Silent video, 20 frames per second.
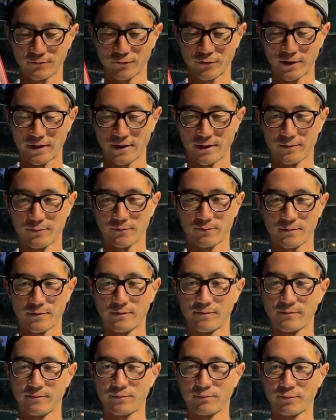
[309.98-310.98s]
frame,
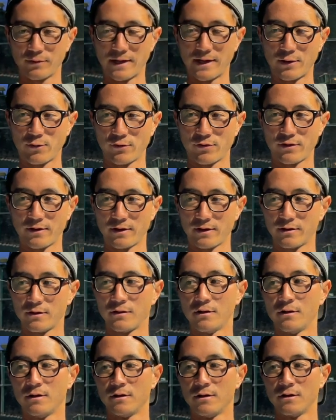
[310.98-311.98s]
playing with it,
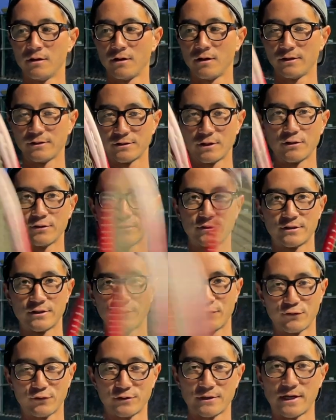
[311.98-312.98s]
is on the
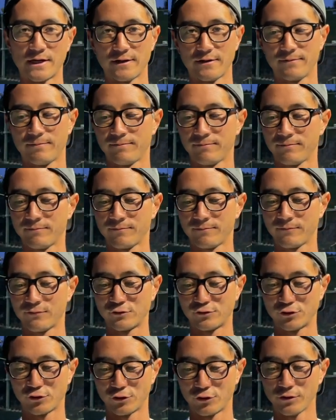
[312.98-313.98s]
stiffer side for
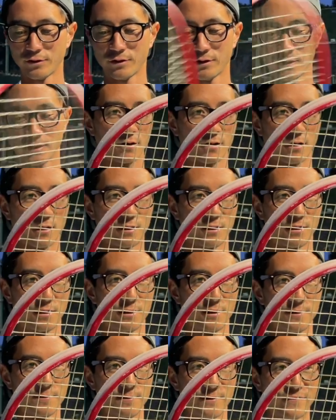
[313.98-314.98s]
sure.
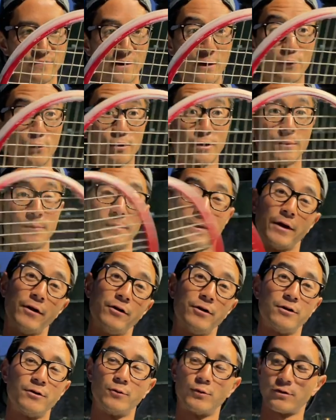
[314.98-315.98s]
If I were to
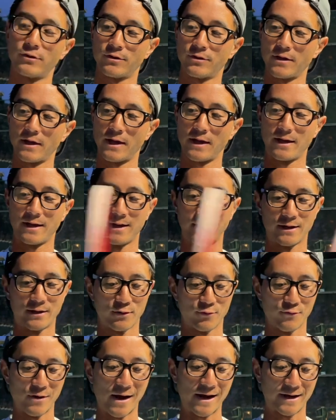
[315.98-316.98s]
compare it with a
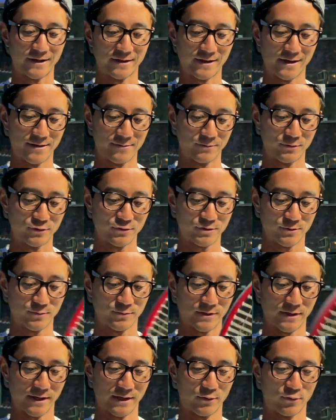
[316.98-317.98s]
racket that I'm used to
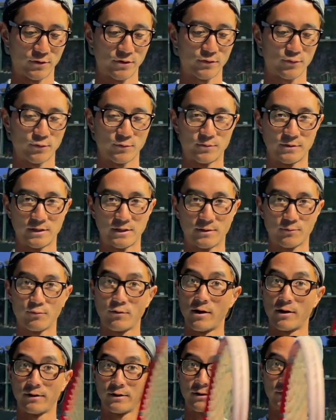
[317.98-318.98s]
playing with, would be
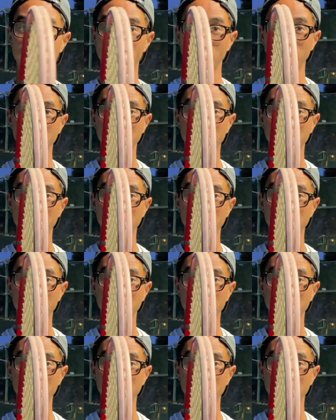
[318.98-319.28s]
probably the Pro